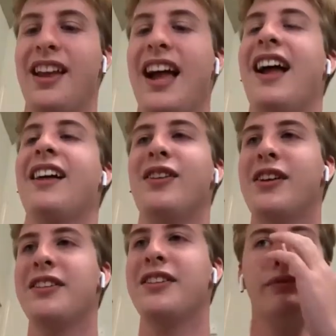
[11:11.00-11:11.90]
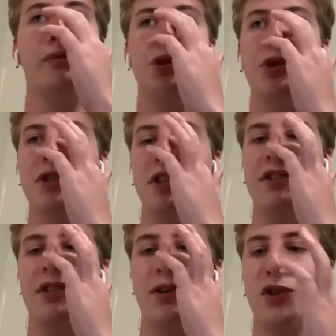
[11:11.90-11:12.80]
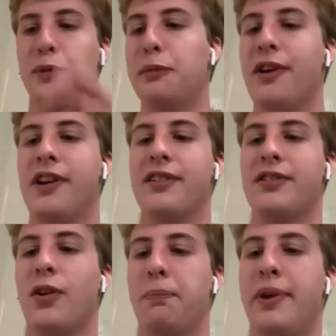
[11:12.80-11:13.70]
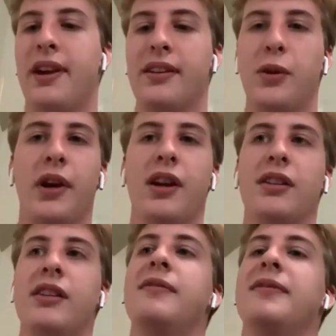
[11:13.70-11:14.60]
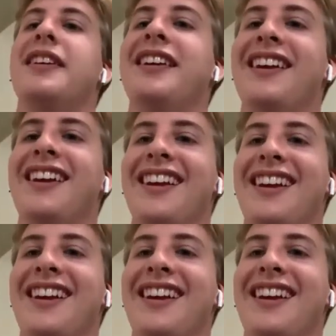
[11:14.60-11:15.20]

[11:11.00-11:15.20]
yeah, you can tell I'm from Georgia because our supermarket's called Piggly Wiggly. I like